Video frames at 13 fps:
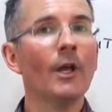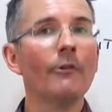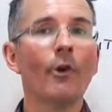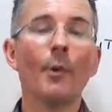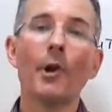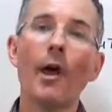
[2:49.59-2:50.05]

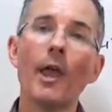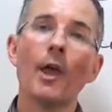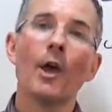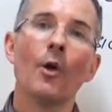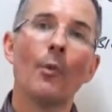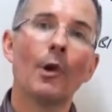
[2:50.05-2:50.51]
So
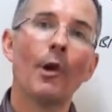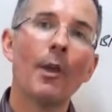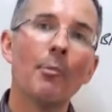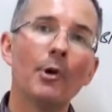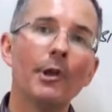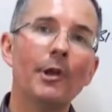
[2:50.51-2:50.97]
when
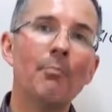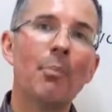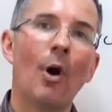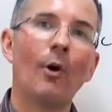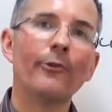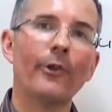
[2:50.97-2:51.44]
I put a
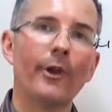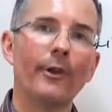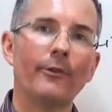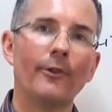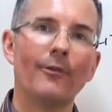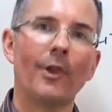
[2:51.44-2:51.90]

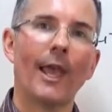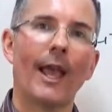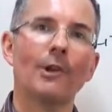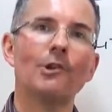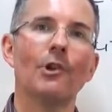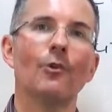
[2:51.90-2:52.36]
deposit of
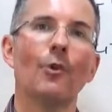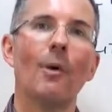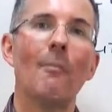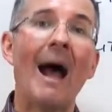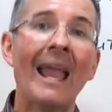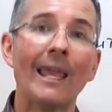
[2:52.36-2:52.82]
cash
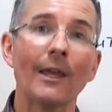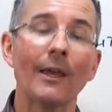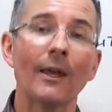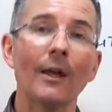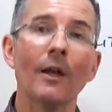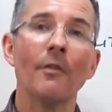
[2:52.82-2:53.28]
into a bank,
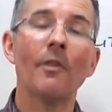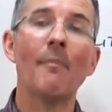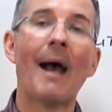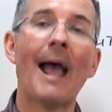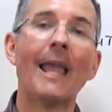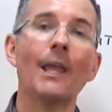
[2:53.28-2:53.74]

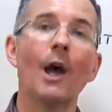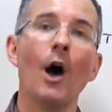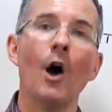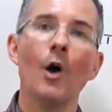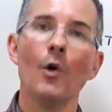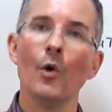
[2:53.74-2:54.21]
the bank
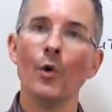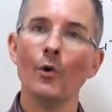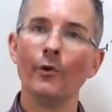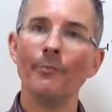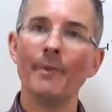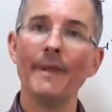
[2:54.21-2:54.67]

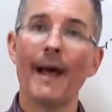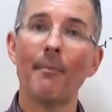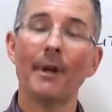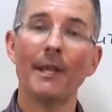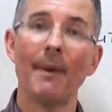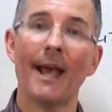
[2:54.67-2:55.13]
owes me
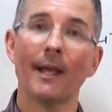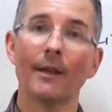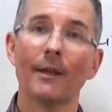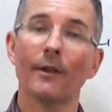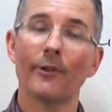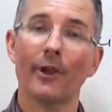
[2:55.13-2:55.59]
that money
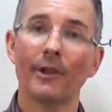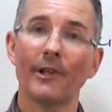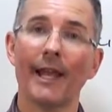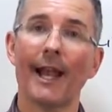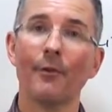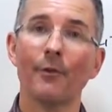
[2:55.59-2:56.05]
back, because I can
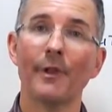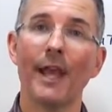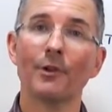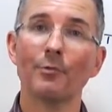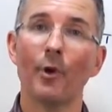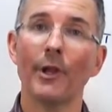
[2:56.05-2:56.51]
take that through the
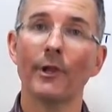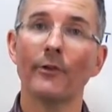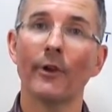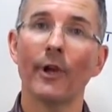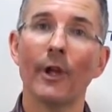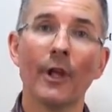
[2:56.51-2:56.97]
cash point.